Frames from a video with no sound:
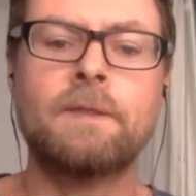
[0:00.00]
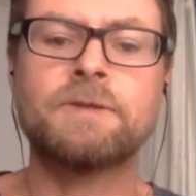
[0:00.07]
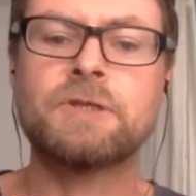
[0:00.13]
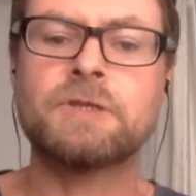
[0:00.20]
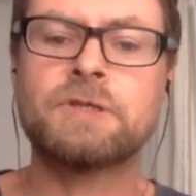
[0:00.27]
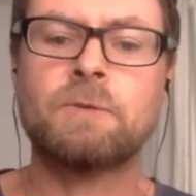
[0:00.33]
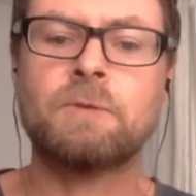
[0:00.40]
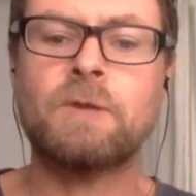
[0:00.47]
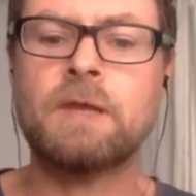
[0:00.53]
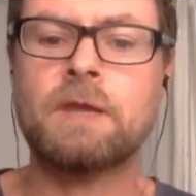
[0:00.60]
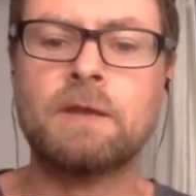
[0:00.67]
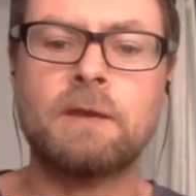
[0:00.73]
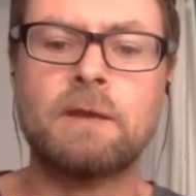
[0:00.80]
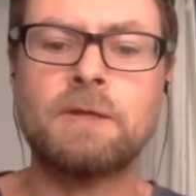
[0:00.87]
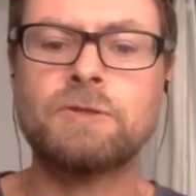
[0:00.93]
just so we
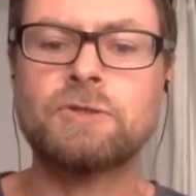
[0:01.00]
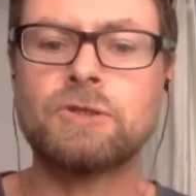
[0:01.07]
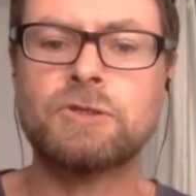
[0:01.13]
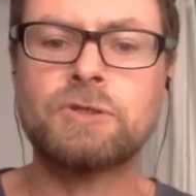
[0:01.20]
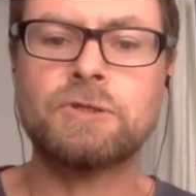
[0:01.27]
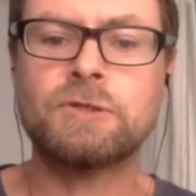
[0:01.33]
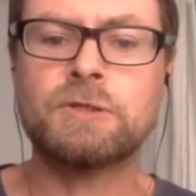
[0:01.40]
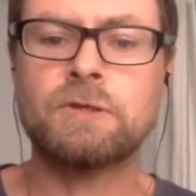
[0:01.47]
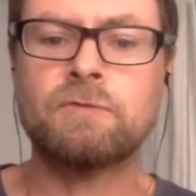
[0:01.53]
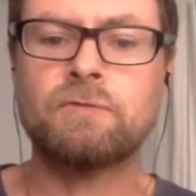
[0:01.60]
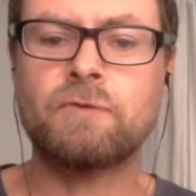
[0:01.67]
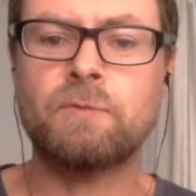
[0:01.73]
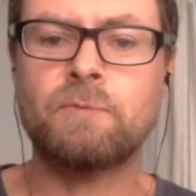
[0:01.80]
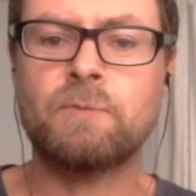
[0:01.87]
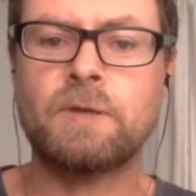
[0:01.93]
can introduce the
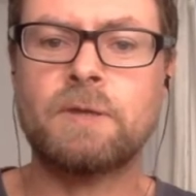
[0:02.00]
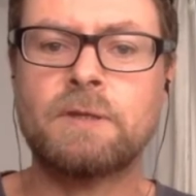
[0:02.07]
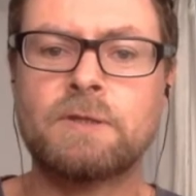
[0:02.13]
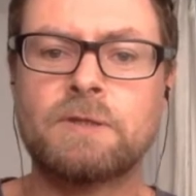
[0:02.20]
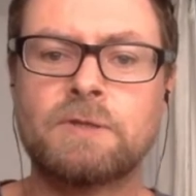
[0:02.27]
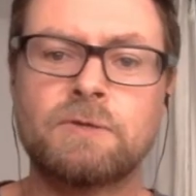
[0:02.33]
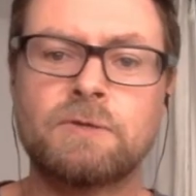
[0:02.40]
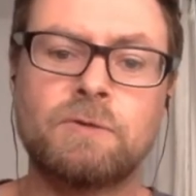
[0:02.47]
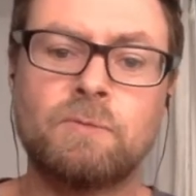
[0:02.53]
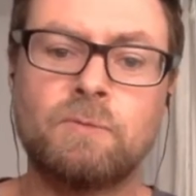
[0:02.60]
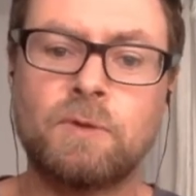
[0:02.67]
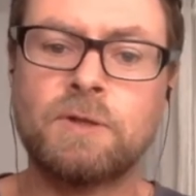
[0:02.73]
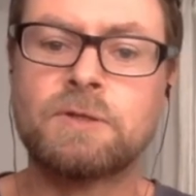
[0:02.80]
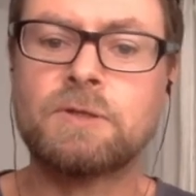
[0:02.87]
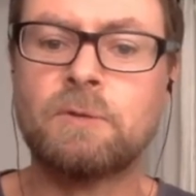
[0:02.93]
group into
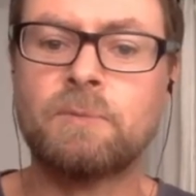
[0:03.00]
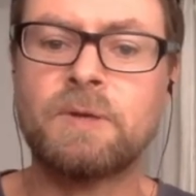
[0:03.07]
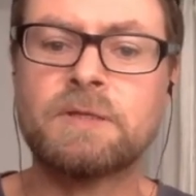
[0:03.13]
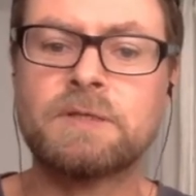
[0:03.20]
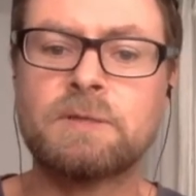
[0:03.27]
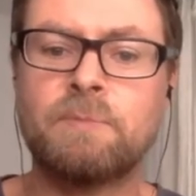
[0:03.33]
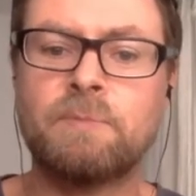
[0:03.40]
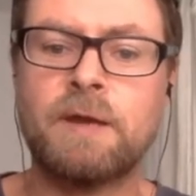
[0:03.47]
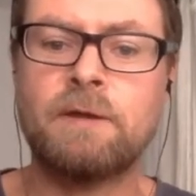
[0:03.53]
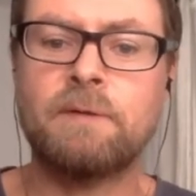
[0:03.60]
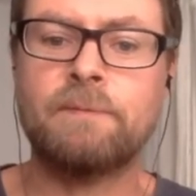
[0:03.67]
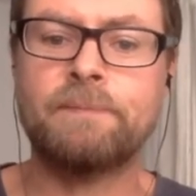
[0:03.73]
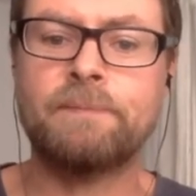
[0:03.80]
what the topic's about.